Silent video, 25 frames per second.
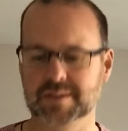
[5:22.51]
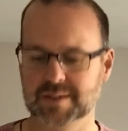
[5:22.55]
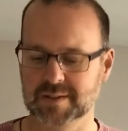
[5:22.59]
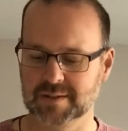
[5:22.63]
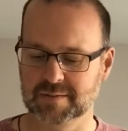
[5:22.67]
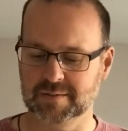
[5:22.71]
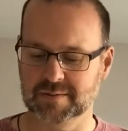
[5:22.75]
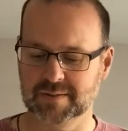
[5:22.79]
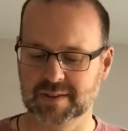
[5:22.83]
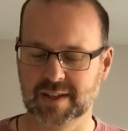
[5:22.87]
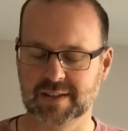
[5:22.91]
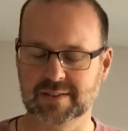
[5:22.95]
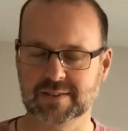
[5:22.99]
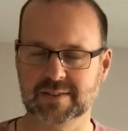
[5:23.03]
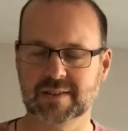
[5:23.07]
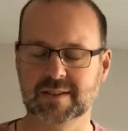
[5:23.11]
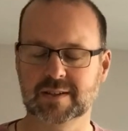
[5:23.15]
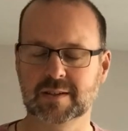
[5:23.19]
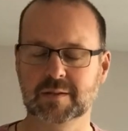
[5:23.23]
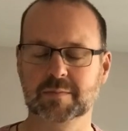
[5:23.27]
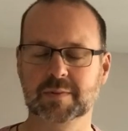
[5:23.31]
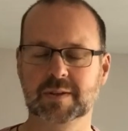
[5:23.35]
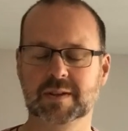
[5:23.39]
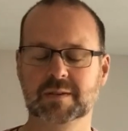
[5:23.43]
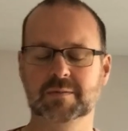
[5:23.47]
So that's
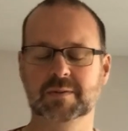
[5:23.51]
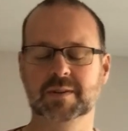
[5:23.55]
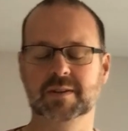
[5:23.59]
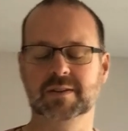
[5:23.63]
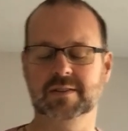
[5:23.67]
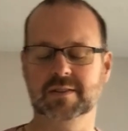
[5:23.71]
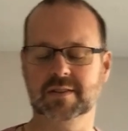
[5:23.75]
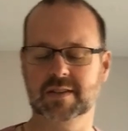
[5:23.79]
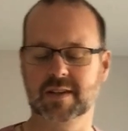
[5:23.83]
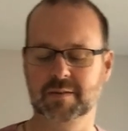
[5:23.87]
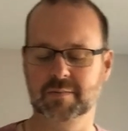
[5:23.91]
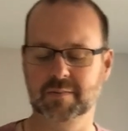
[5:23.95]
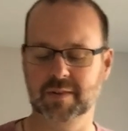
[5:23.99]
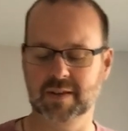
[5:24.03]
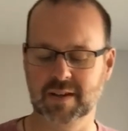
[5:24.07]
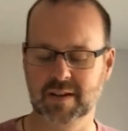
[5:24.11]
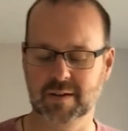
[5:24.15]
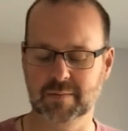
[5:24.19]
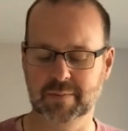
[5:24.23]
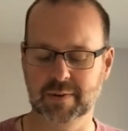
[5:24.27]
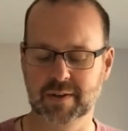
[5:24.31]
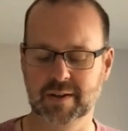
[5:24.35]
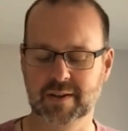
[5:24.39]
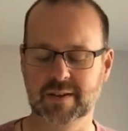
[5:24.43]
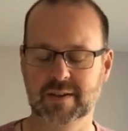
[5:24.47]
going to be what's coming
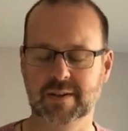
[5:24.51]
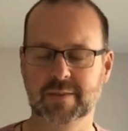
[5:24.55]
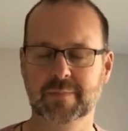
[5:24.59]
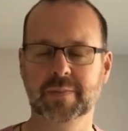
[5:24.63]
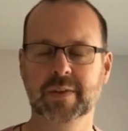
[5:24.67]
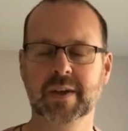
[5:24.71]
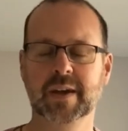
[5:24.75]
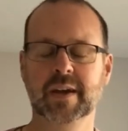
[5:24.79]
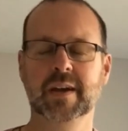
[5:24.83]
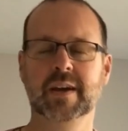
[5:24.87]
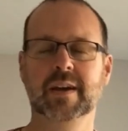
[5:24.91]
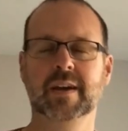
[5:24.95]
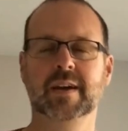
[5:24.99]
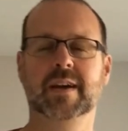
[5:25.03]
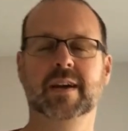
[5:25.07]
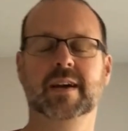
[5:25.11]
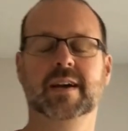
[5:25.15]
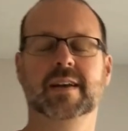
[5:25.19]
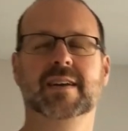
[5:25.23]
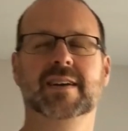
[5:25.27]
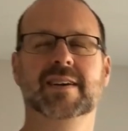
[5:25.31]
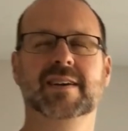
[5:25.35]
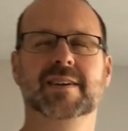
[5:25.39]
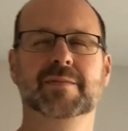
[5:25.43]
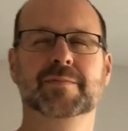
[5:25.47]
up here.
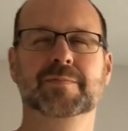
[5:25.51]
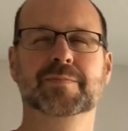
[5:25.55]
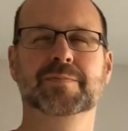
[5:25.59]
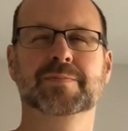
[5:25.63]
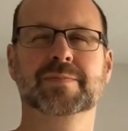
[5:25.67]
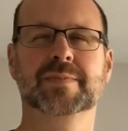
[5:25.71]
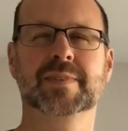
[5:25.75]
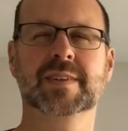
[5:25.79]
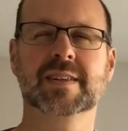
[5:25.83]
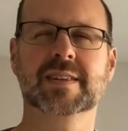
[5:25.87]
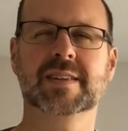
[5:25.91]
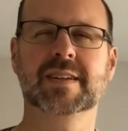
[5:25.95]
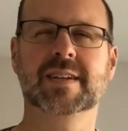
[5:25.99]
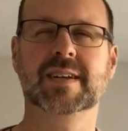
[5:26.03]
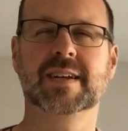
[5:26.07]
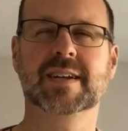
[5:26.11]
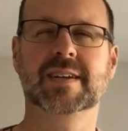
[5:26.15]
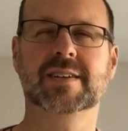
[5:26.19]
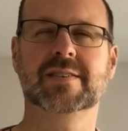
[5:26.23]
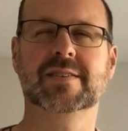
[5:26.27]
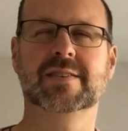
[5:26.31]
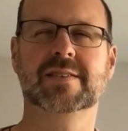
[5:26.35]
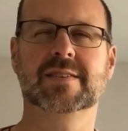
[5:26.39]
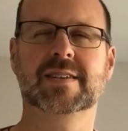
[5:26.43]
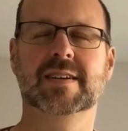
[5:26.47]
And the
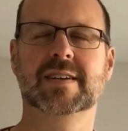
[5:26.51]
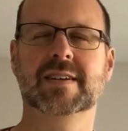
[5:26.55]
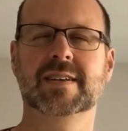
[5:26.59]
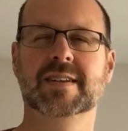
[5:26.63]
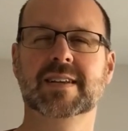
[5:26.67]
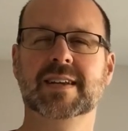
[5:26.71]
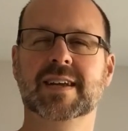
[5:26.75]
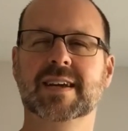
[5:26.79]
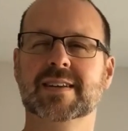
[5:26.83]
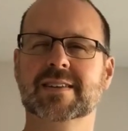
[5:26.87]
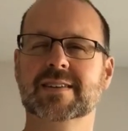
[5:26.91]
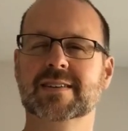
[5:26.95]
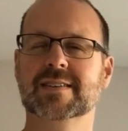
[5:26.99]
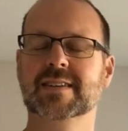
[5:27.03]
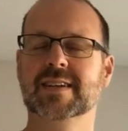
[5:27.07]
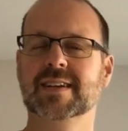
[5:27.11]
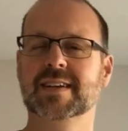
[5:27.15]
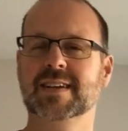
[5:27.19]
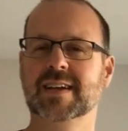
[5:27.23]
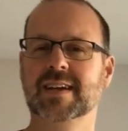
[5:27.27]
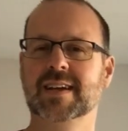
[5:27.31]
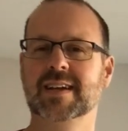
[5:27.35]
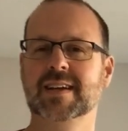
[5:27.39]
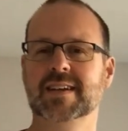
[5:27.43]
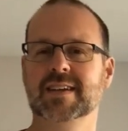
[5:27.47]
next
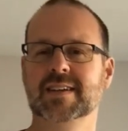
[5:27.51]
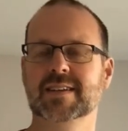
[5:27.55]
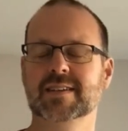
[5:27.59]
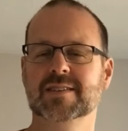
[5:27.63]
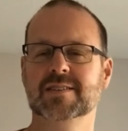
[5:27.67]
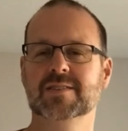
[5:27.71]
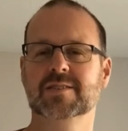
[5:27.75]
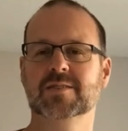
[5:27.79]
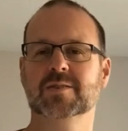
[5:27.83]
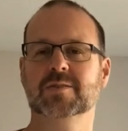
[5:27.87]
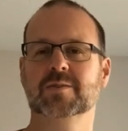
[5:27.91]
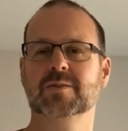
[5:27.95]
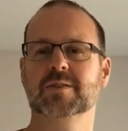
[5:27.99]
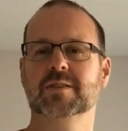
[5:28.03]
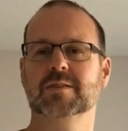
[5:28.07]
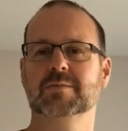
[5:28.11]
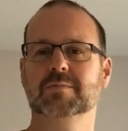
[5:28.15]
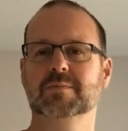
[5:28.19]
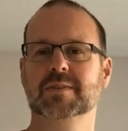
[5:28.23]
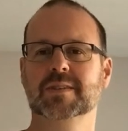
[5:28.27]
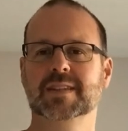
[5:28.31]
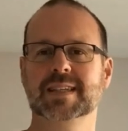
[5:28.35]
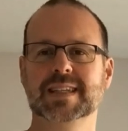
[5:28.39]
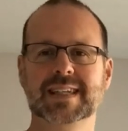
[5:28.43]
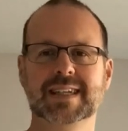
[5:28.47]
Sunday is
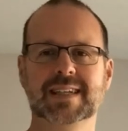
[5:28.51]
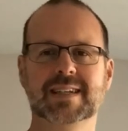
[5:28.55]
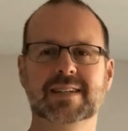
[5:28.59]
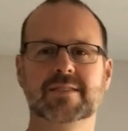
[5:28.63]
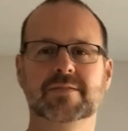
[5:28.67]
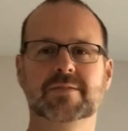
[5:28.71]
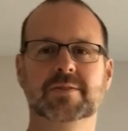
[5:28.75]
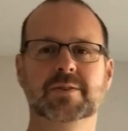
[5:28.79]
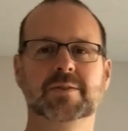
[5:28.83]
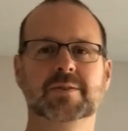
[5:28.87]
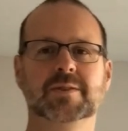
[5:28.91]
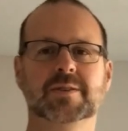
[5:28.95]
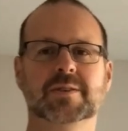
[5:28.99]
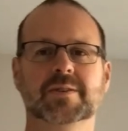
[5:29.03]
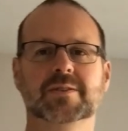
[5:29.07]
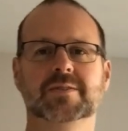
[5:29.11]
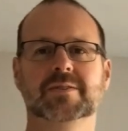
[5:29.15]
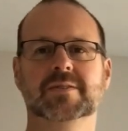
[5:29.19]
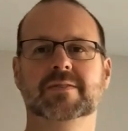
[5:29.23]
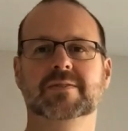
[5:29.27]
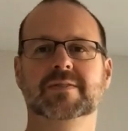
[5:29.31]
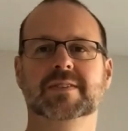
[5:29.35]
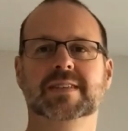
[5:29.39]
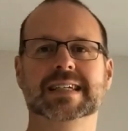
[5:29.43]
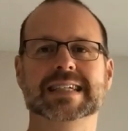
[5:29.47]
Christmas Eve. Who
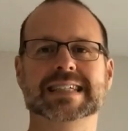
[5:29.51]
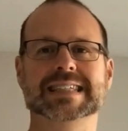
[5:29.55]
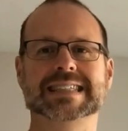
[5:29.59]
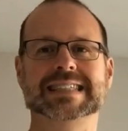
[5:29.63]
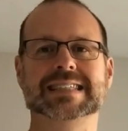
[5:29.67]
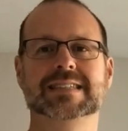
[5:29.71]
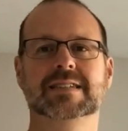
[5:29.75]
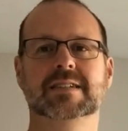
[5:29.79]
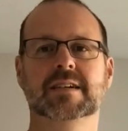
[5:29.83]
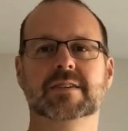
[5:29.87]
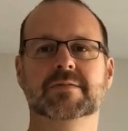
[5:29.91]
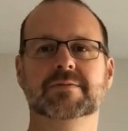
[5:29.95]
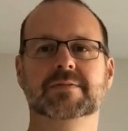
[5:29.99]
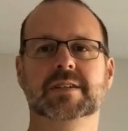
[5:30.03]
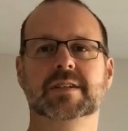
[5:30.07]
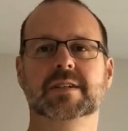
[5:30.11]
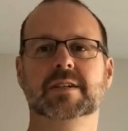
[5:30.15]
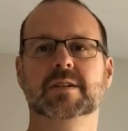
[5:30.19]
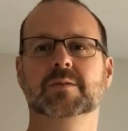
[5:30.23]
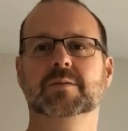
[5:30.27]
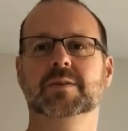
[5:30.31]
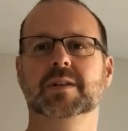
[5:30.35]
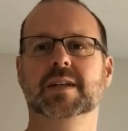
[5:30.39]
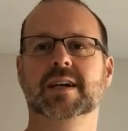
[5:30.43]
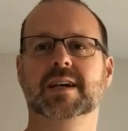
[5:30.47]
knows if the
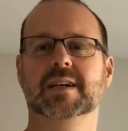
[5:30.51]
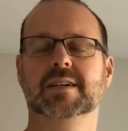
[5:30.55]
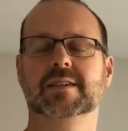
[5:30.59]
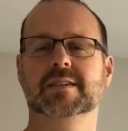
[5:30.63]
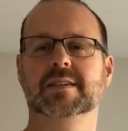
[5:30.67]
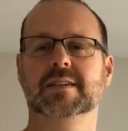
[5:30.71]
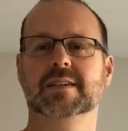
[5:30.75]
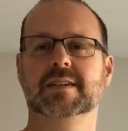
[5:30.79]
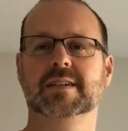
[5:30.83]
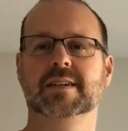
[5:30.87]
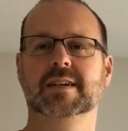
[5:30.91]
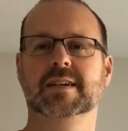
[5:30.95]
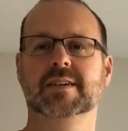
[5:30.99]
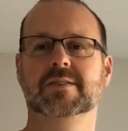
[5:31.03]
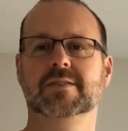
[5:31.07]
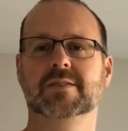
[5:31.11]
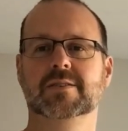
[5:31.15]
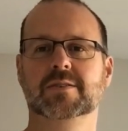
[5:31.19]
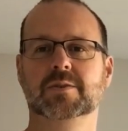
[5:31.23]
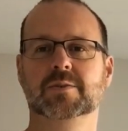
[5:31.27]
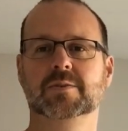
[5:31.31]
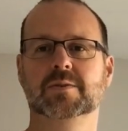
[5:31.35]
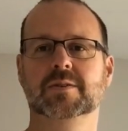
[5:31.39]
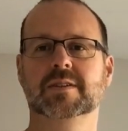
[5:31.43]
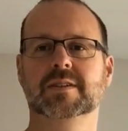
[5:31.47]
video will actually get out
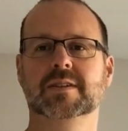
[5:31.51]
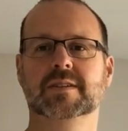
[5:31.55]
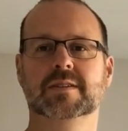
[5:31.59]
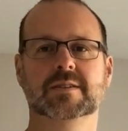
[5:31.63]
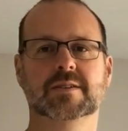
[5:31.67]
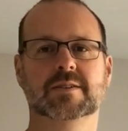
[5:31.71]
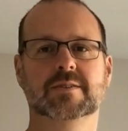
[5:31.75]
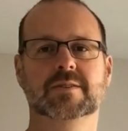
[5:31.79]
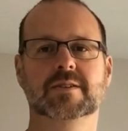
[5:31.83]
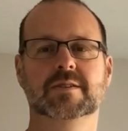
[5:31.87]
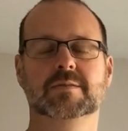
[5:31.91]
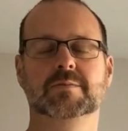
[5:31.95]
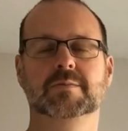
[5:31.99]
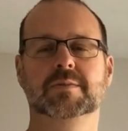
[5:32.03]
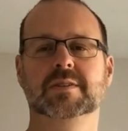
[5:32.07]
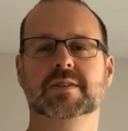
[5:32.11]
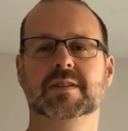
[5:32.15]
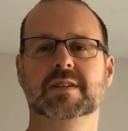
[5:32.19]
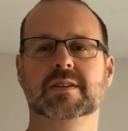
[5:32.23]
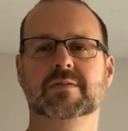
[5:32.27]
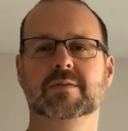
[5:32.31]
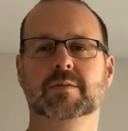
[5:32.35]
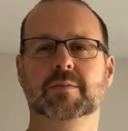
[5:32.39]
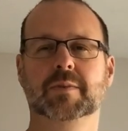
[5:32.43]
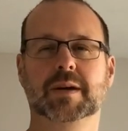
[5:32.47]
the door on Christmas
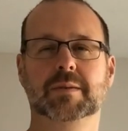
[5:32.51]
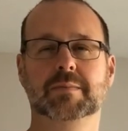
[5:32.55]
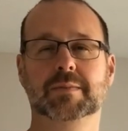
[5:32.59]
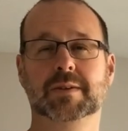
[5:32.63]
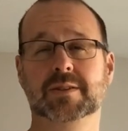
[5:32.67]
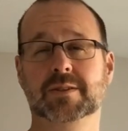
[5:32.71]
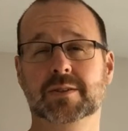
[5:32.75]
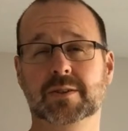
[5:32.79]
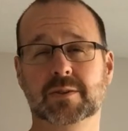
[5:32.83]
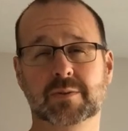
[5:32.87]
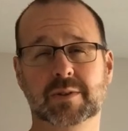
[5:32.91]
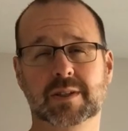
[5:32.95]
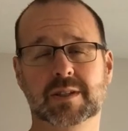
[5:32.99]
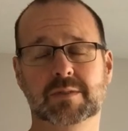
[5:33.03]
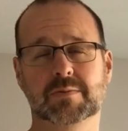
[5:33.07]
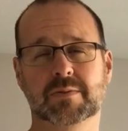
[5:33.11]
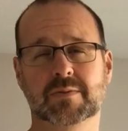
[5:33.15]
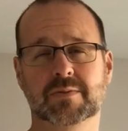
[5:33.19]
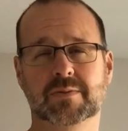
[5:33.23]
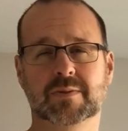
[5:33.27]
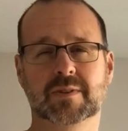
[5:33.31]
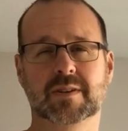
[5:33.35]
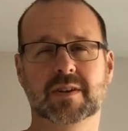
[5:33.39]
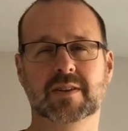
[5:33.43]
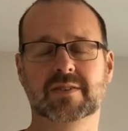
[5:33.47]
Eve. It might be 2 weeks
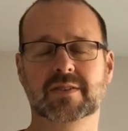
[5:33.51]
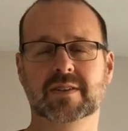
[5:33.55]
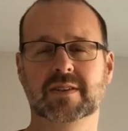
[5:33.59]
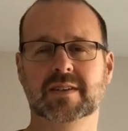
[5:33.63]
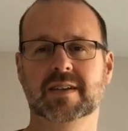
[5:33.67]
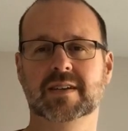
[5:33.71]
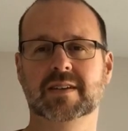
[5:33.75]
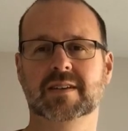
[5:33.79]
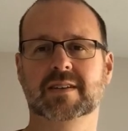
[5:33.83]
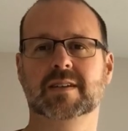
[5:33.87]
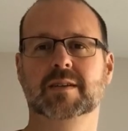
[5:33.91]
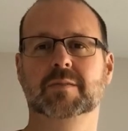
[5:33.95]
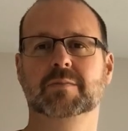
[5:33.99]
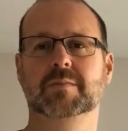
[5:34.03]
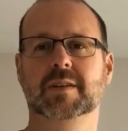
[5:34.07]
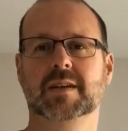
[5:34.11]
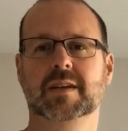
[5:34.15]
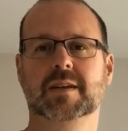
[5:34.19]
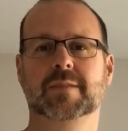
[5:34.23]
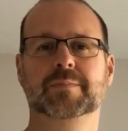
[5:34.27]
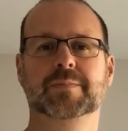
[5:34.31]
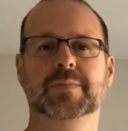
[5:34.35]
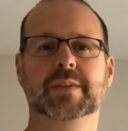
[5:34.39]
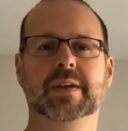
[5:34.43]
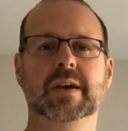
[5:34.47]
before I send out an
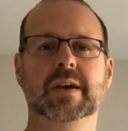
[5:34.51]
update.